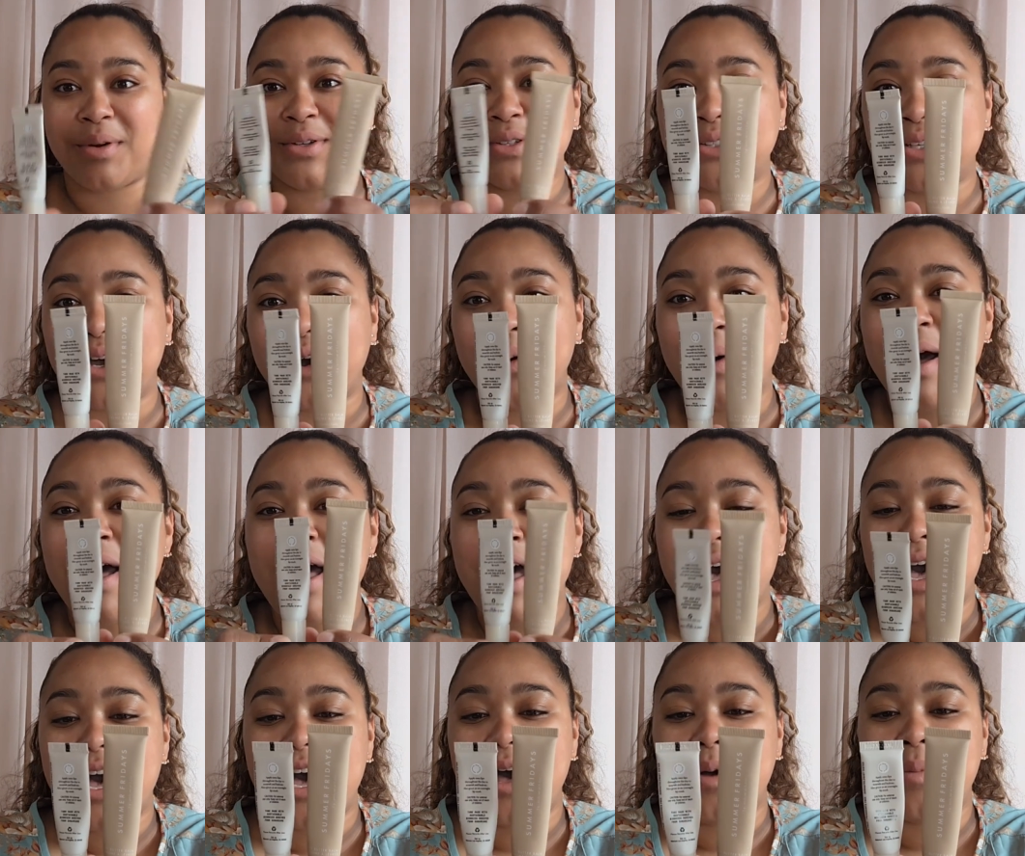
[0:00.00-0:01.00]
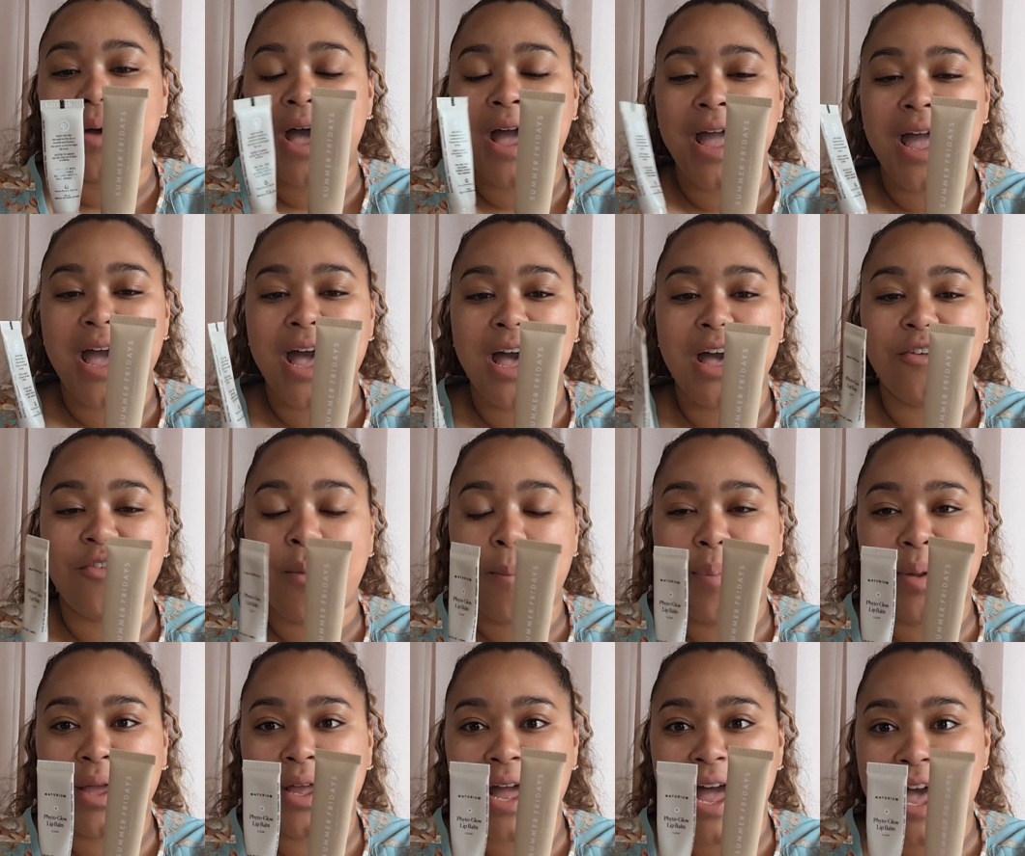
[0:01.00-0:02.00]
So I have
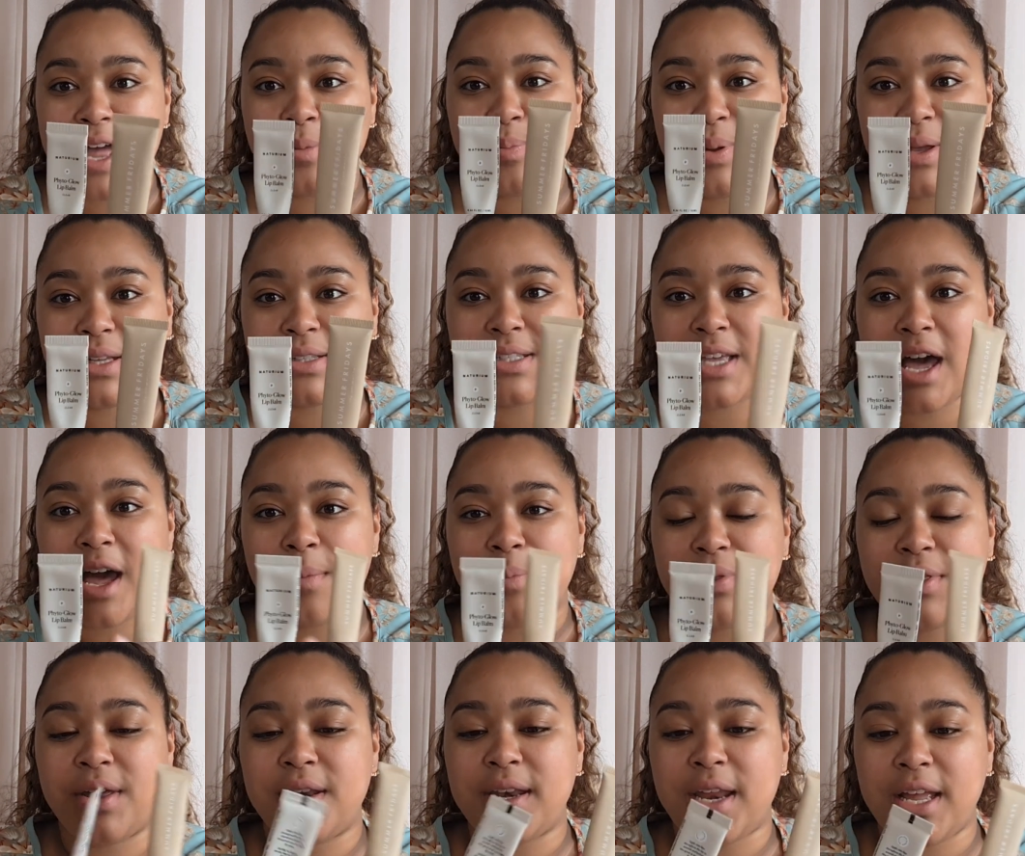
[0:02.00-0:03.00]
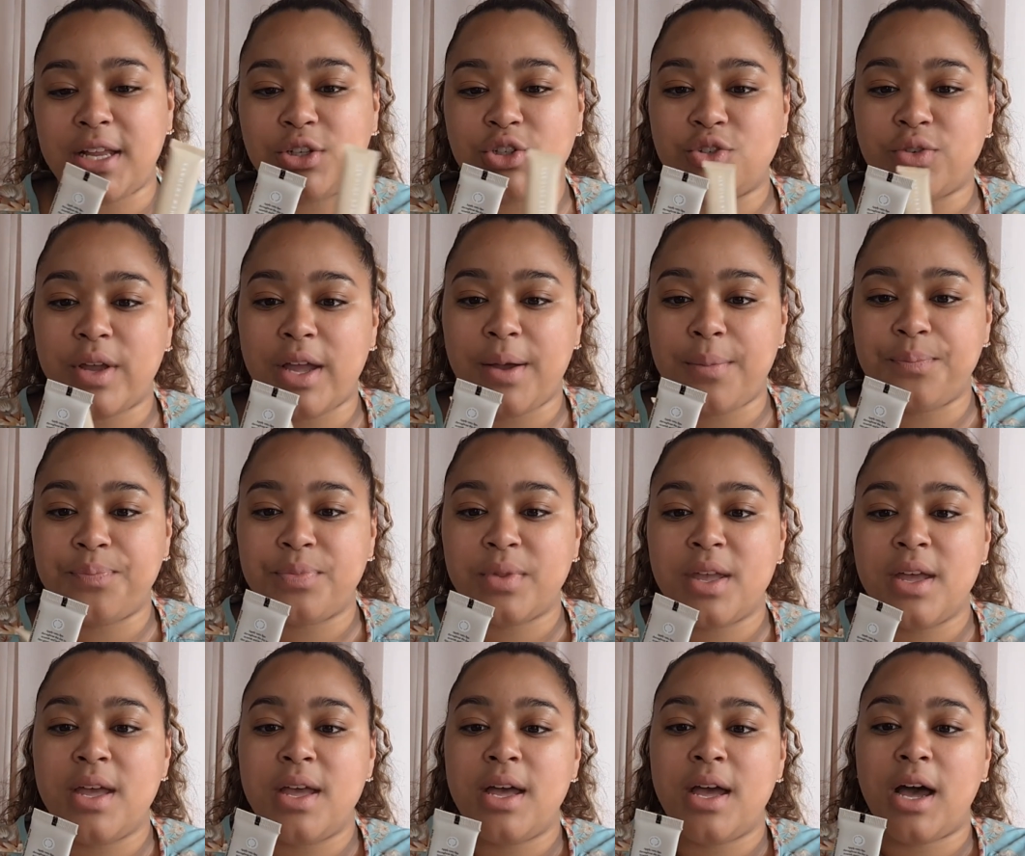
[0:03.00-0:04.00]
had picked up the Naturium.
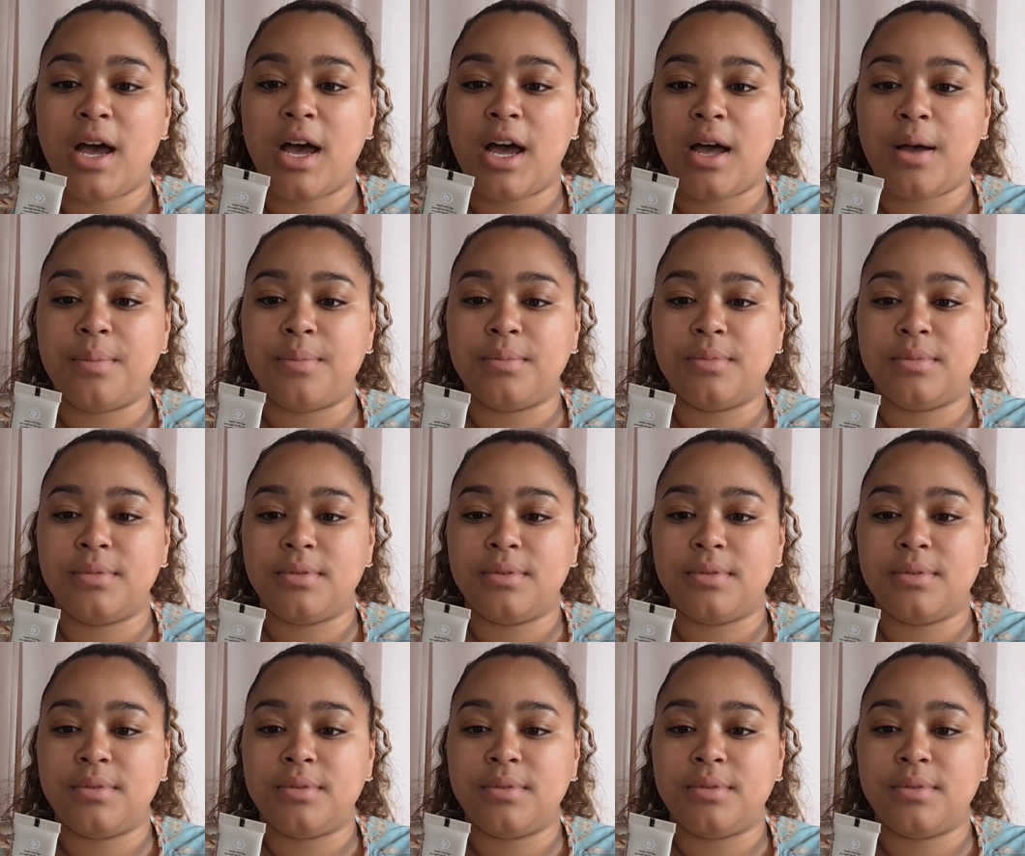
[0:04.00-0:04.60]
I